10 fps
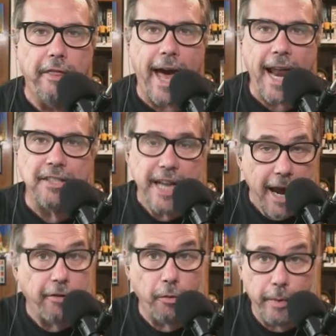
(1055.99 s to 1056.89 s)
that has
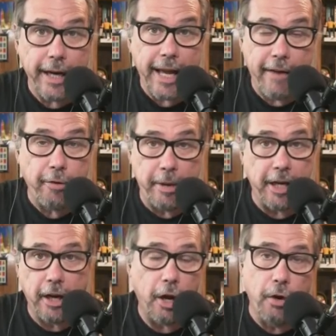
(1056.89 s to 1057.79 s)
never really ever
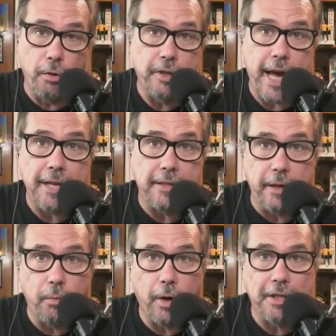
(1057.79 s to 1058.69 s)
been closed, has
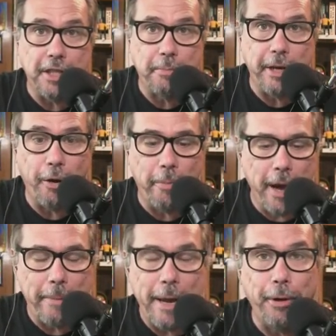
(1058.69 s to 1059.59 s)
it? Yeah, Once it's been
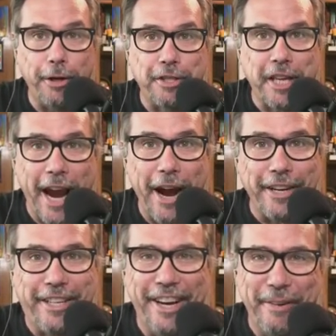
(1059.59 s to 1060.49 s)
open, people know, are
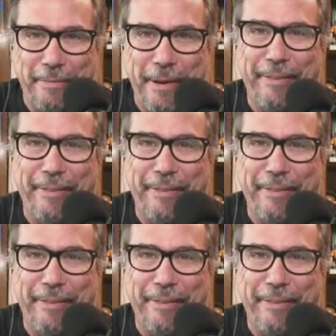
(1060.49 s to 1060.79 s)
scared to